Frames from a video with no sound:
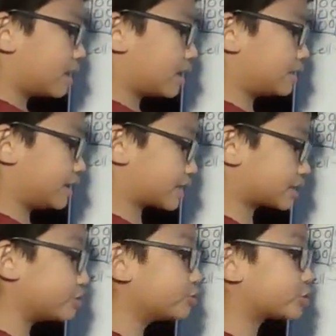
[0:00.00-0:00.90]
And
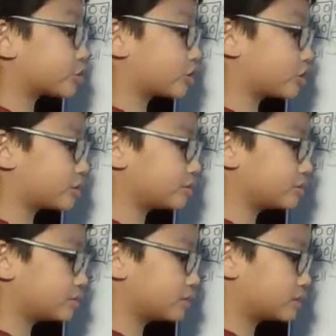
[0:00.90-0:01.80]
next you turn
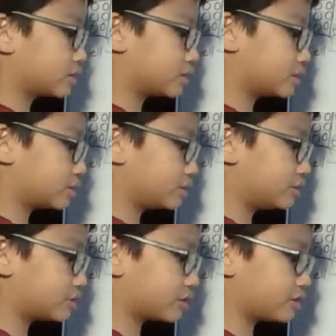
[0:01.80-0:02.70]

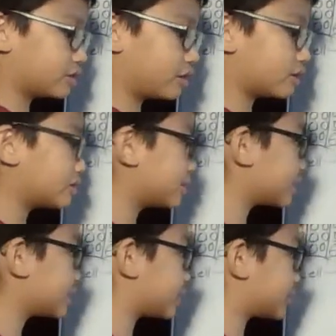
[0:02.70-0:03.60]
on the
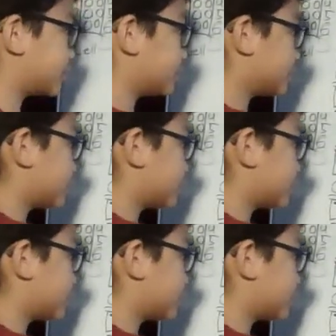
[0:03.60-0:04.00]
ignition.